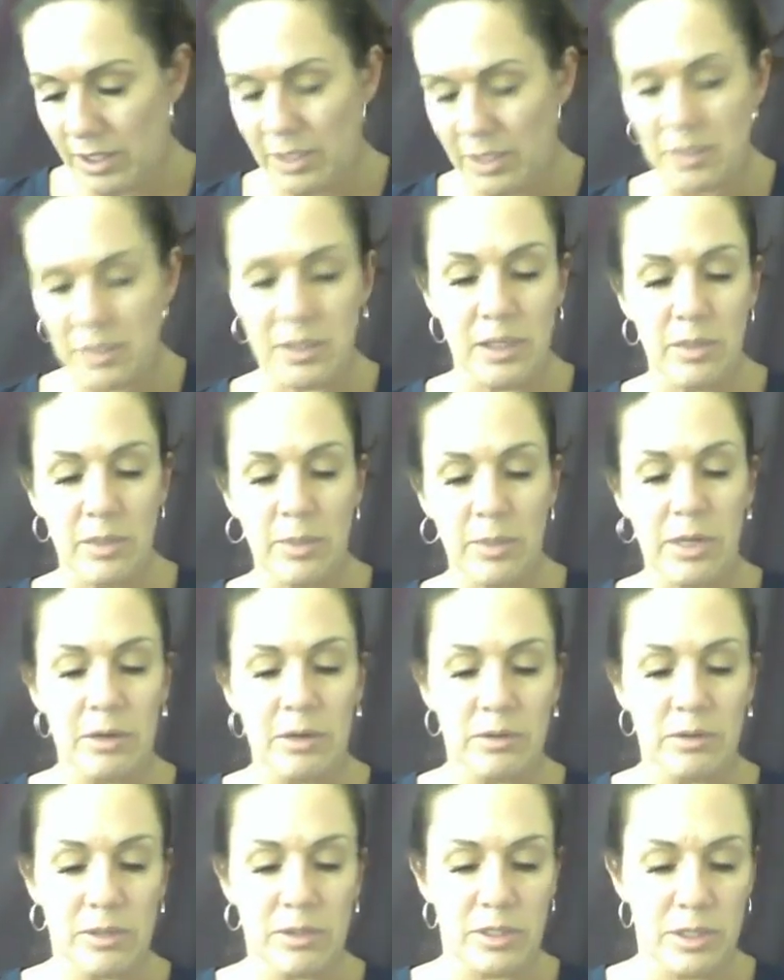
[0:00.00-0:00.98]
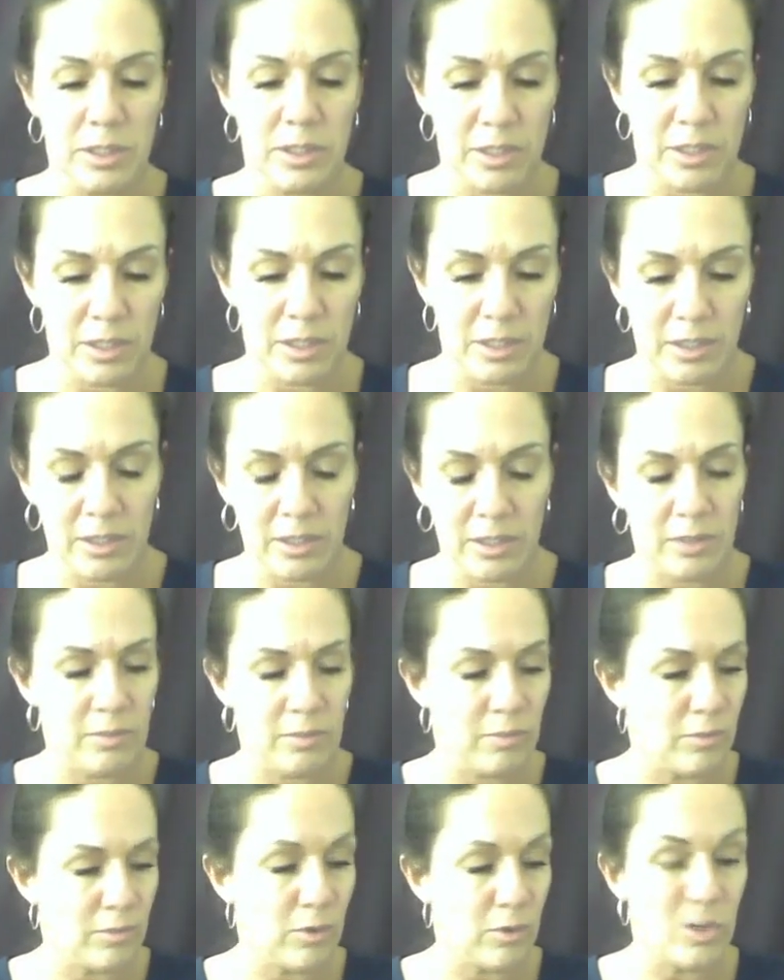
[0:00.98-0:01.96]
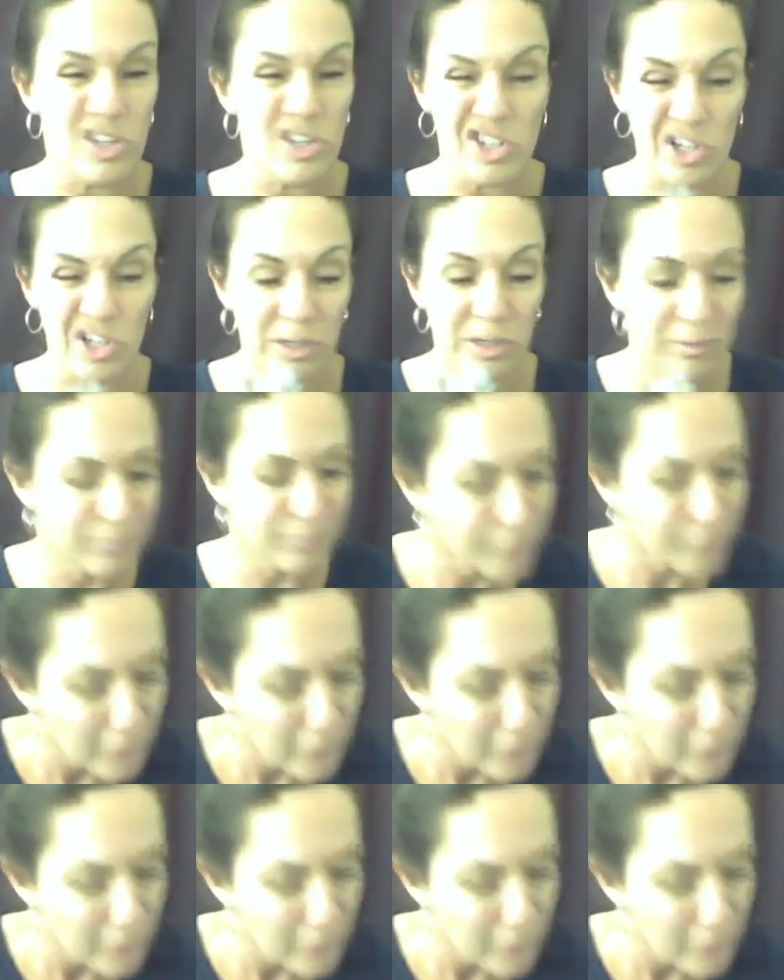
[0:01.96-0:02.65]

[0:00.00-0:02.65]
he's all about. Or she.